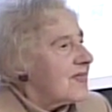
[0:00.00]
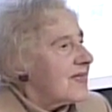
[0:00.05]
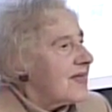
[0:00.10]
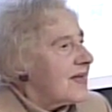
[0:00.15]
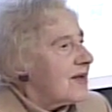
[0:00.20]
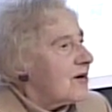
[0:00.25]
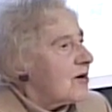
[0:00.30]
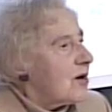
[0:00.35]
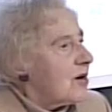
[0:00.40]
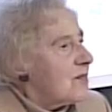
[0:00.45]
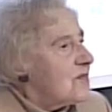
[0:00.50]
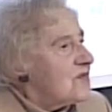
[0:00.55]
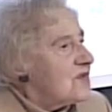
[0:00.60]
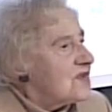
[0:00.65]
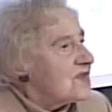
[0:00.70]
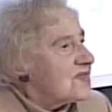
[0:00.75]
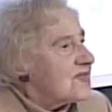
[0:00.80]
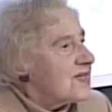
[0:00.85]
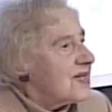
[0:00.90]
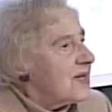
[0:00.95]
They
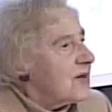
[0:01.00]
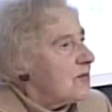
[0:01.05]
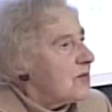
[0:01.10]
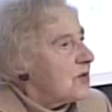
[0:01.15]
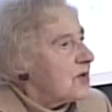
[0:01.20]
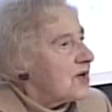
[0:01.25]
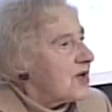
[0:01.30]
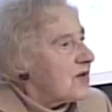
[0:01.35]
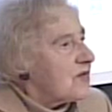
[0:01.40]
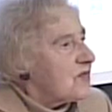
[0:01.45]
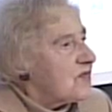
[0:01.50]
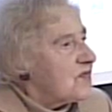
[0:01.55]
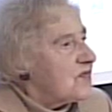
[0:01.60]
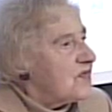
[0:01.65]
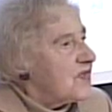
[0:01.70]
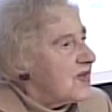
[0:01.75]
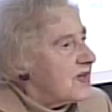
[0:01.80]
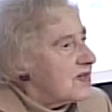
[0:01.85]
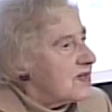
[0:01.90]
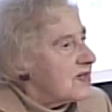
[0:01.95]
obviously would have
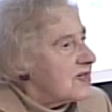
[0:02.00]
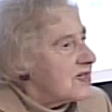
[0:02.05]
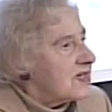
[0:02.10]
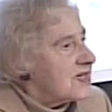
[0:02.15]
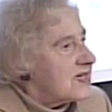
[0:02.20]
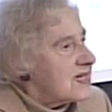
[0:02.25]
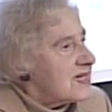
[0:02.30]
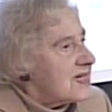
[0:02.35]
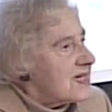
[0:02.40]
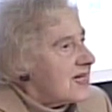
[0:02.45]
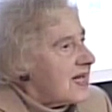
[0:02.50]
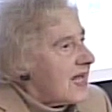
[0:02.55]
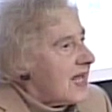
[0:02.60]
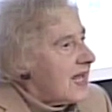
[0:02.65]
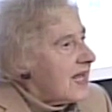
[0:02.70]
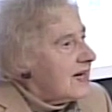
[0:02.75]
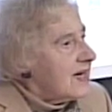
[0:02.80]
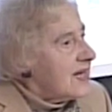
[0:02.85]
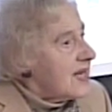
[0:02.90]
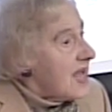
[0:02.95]
feared
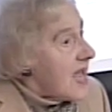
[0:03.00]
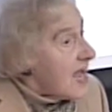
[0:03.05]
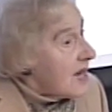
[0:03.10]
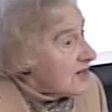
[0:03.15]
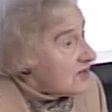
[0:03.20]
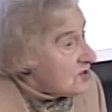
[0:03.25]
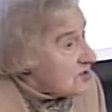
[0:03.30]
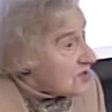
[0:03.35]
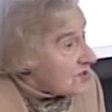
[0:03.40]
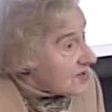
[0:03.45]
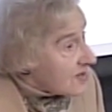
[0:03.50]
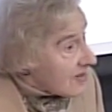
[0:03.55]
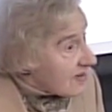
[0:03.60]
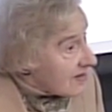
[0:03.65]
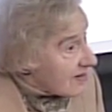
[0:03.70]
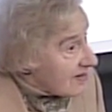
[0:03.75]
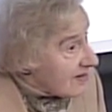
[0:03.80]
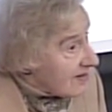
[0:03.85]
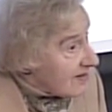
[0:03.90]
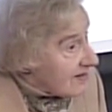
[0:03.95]
any action
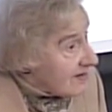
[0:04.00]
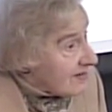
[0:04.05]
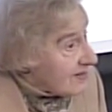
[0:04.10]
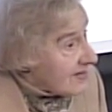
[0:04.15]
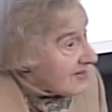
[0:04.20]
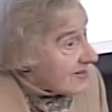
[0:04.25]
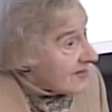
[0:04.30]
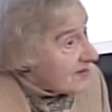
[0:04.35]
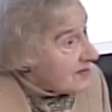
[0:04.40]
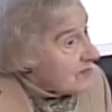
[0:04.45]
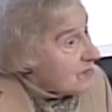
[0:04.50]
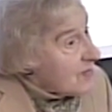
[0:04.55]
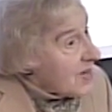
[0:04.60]
that